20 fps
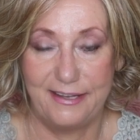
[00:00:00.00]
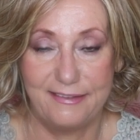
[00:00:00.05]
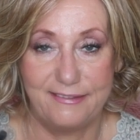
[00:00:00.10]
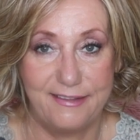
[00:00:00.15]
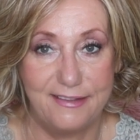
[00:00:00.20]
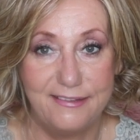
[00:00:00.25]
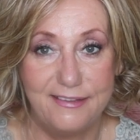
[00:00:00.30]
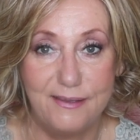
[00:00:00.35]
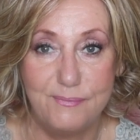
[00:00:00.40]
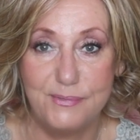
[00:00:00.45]

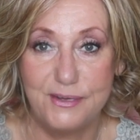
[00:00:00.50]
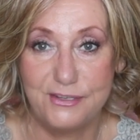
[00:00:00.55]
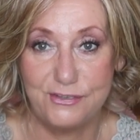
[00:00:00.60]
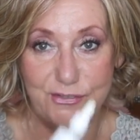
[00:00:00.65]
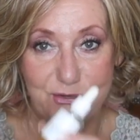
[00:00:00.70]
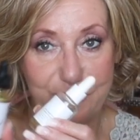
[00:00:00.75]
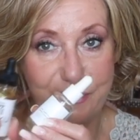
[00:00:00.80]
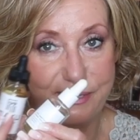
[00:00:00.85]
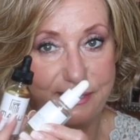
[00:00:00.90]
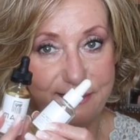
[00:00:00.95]
since I've been
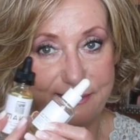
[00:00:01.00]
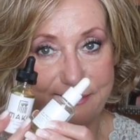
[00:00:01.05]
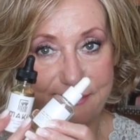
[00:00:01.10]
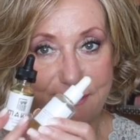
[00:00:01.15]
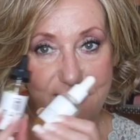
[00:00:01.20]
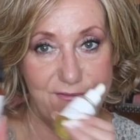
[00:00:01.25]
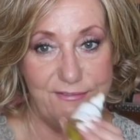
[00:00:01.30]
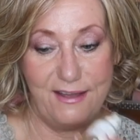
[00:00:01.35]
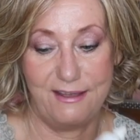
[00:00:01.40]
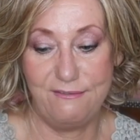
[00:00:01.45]
doing this
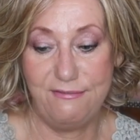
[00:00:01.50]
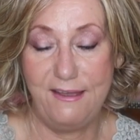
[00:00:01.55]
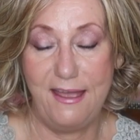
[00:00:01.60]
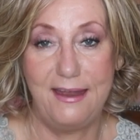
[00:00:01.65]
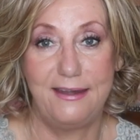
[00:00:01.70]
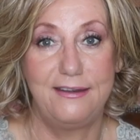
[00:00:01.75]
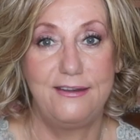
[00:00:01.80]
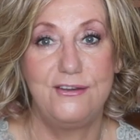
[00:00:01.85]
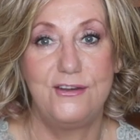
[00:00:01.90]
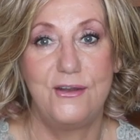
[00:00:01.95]
stuff, I've
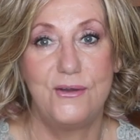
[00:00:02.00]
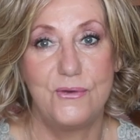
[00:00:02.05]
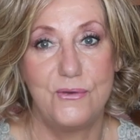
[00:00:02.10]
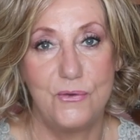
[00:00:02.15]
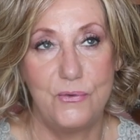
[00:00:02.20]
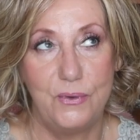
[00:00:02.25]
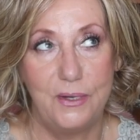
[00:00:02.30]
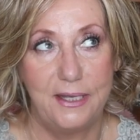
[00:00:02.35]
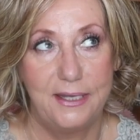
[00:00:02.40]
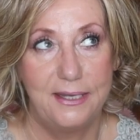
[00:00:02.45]
had
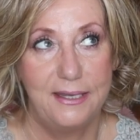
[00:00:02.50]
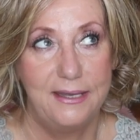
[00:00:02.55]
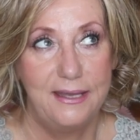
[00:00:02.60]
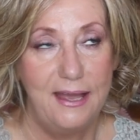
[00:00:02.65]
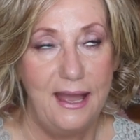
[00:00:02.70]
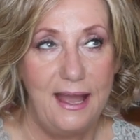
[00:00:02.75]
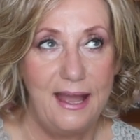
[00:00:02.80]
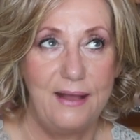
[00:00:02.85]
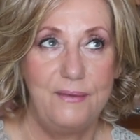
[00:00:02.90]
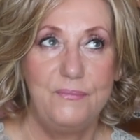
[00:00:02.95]
no,
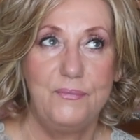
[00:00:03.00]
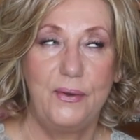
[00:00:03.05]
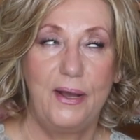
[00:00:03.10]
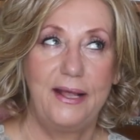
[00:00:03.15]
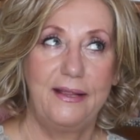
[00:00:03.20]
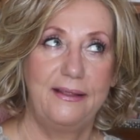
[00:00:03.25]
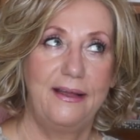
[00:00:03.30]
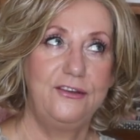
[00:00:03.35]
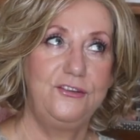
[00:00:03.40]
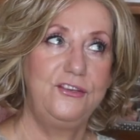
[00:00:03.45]

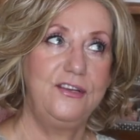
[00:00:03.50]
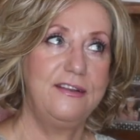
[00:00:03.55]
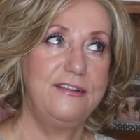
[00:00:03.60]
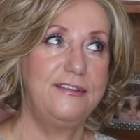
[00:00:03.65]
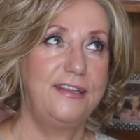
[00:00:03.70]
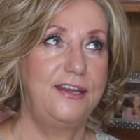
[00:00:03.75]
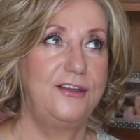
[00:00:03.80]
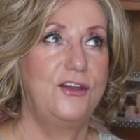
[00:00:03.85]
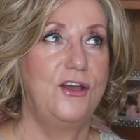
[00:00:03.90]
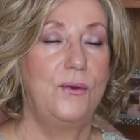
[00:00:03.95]
well, I
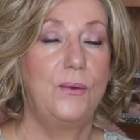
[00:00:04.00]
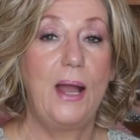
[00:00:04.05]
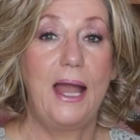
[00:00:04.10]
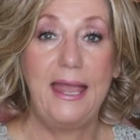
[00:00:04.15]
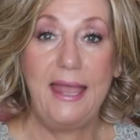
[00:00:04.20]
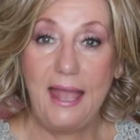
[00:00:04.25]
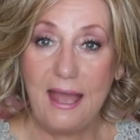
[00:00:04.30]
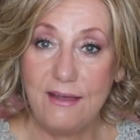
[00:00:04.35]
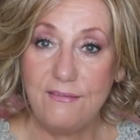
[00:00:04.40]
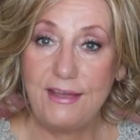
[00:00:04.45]
shouldn't say no.
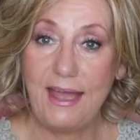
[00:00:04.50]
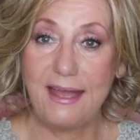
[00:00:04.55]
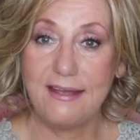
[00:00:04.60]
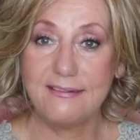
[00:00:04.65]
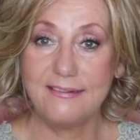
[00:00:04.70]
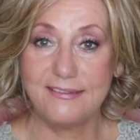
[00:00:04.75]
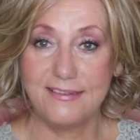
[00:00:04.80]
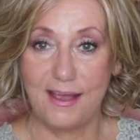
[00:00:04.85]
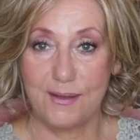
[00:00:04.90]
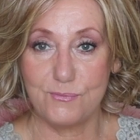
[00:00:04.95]
I have
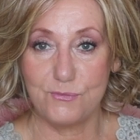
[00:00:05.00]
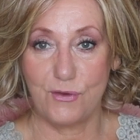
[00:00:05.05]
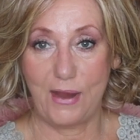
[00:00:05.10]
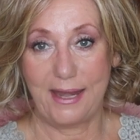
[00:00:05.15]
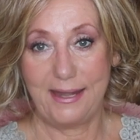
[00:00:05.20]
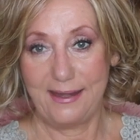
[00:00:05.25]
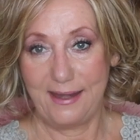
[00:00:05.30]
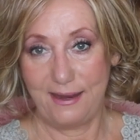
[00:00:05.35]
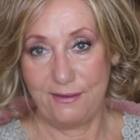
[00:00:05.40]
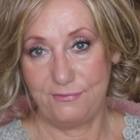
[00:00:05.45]
had some
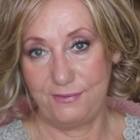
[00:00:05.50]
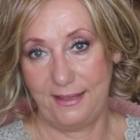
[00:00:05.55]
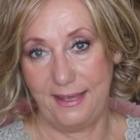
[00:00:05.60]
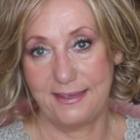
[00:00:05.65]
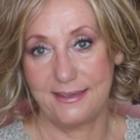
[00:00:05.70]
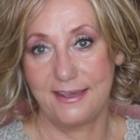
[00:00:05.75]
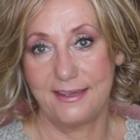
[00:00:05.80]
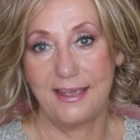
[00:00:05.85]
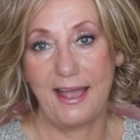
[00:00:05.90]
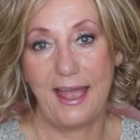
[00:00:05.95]
Retin-A
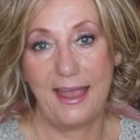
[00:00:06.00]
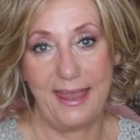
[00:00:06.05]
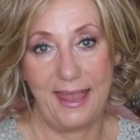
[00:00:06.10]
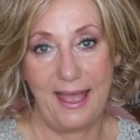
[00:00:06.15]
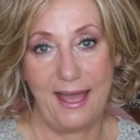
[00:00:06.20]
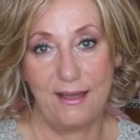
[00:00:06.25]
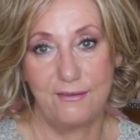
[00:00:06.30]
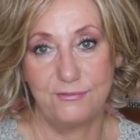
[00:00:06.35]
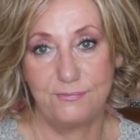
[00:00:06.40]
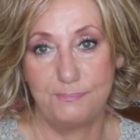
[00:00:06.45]
flaking. I
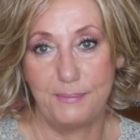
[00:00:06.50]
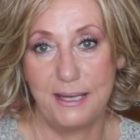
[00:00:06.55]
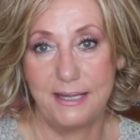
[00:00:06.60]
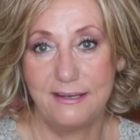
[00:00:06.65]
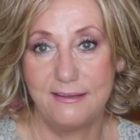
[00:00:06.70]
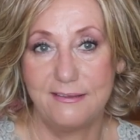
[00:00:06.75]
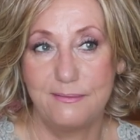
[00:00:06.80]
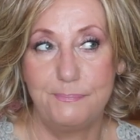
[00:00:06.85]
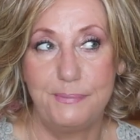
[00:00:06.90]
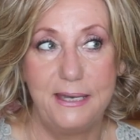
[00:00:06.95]
have,
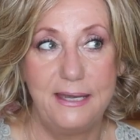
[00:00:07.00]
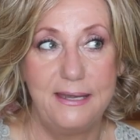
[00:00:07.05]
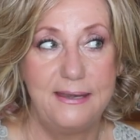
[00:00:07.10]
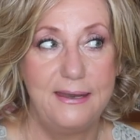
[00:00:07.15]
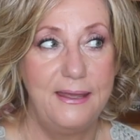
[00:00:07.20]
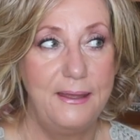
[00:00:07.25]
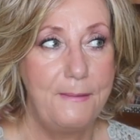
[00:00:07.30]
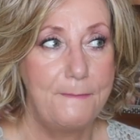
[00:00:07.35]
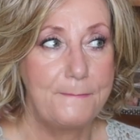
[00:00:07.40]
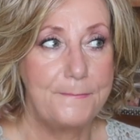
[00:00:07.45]
but it's
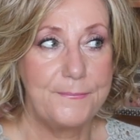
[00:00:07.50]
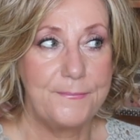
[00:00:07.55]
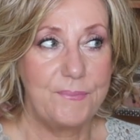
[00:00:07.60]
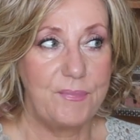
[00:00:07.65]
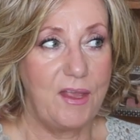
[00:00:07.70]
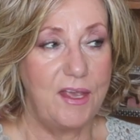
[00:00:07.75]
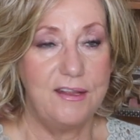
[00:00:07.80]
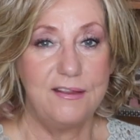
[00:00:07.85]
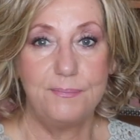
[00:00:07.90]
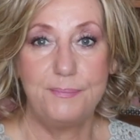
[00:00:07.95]
been
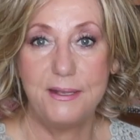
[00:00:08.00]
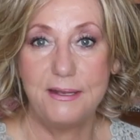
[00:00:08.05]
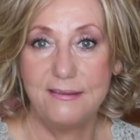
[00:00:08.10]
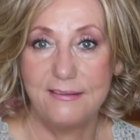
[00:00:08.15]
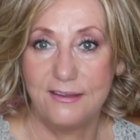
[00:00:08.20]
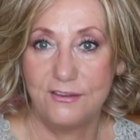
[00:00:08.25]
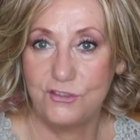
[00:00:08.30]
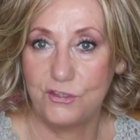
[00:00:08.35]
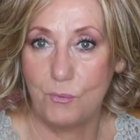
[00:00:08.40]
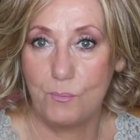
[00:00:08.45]

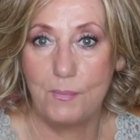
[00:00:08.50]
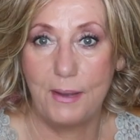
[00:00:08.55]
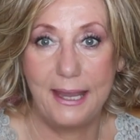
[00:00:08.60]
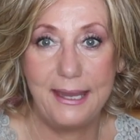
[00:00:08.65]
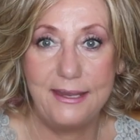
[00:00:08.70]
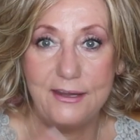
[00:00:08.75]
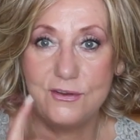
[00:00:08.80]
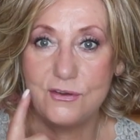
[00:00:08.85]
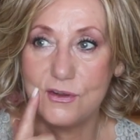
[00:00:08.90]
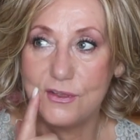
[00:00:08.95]
such a
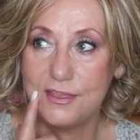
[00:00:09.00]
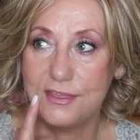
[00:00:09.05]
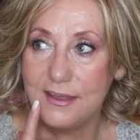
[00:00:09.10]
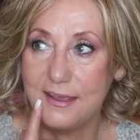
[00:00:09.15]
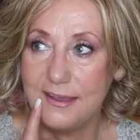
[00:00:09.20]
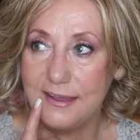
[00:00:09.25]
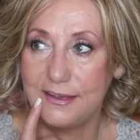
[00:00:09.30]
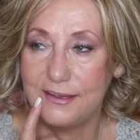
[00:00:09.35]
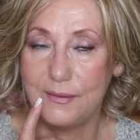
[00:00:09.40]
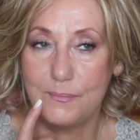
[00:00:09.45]
minor
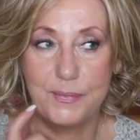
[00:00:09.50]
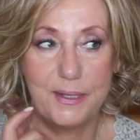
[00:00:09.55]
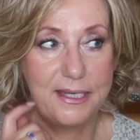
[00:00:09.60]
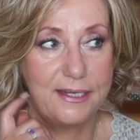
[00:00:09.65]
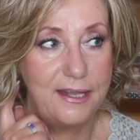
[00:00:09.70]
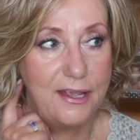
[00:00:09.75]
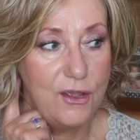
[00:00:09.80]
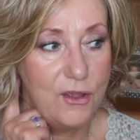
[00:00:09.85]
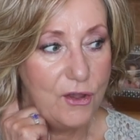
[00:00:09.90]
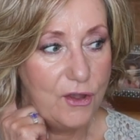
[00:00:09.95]
thing. I
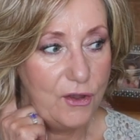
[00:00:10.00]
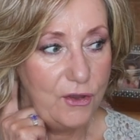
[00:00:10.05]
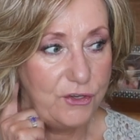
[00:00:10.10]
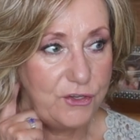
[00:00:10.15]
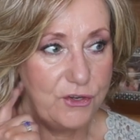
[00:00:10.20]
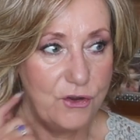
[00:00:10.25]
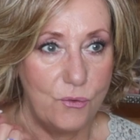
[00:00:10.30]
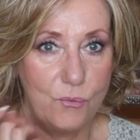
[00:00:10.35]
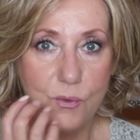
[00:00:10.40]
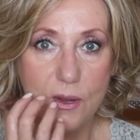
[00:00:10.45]
mean,
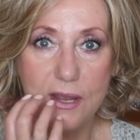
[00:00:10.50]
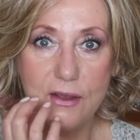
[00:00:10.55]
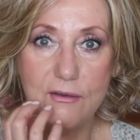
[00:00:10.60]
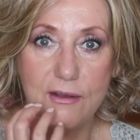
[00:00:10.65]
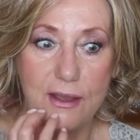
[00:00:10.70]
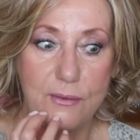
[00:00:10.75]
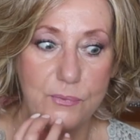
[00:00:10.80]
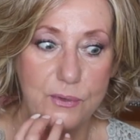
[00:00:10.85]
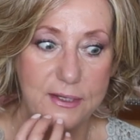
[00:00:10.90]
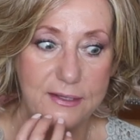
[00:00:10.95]
you know, where
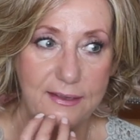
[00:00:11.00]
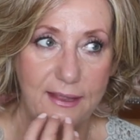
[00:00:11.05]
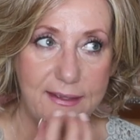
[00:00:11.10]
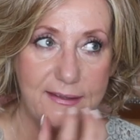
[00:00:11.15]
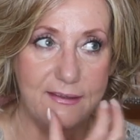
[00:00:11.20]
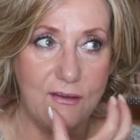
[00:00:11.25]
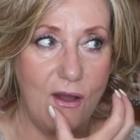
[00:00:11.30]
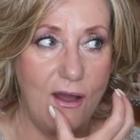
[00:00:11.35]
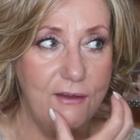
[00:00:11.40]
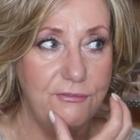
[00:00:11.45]
I would
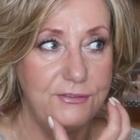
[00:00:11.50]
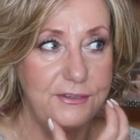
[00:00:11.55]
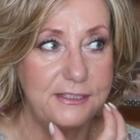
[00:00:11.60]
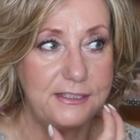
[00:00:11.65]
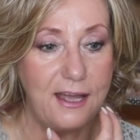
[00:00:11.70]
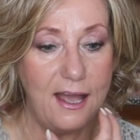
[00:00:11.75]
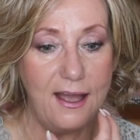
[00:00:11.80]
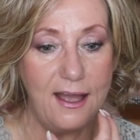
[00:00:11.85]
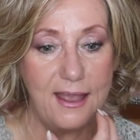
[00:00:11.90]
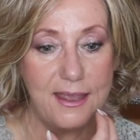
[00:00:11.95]
like
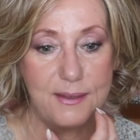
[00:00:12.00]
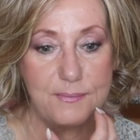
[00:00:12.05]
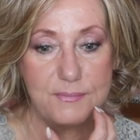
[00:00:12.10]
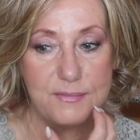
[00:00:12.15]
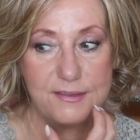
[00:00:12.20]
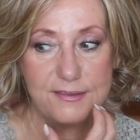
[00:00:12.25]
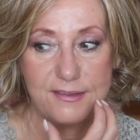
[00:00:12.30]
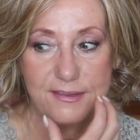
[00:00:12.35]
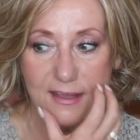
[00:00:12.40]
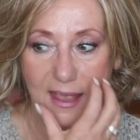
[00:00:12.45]

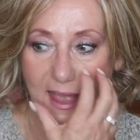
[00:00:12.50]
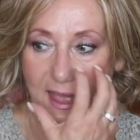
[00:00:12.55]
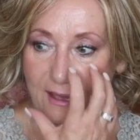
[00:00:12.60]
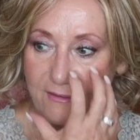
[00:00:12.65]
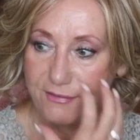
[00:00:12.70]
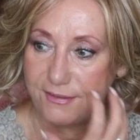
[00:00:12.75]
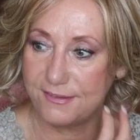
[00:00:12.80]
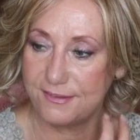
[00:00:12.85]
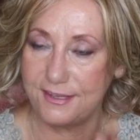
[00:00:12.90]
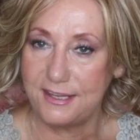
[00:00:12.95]
oftentimes
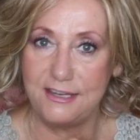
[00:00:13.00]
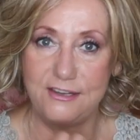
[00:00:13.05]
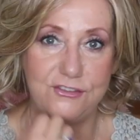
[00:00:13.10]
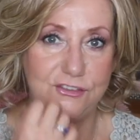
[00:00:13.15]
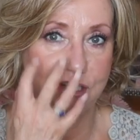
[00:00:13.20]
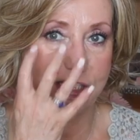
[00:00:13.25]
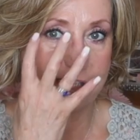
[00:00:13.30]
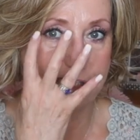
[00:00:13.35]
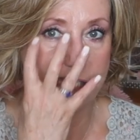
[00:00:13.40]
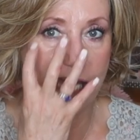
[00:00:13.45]
have skin
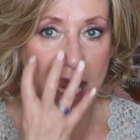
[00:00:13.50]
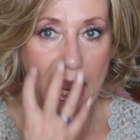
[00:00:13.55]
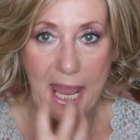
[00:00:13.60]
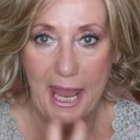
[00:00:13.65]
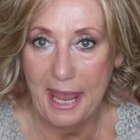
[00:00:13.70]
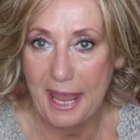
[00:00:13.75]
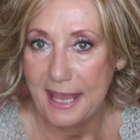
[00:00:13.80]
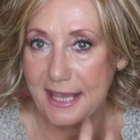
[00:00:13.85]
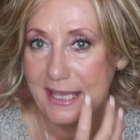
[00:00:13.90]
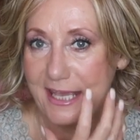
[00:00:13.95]
just
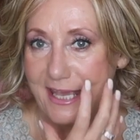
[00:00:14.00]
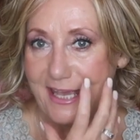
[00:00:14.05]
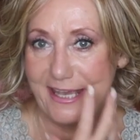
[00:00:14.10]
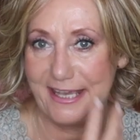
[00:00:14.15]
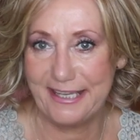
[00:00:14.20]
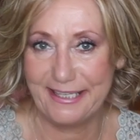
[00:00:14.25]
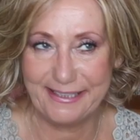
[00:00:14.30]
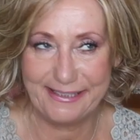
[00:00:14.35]
hang.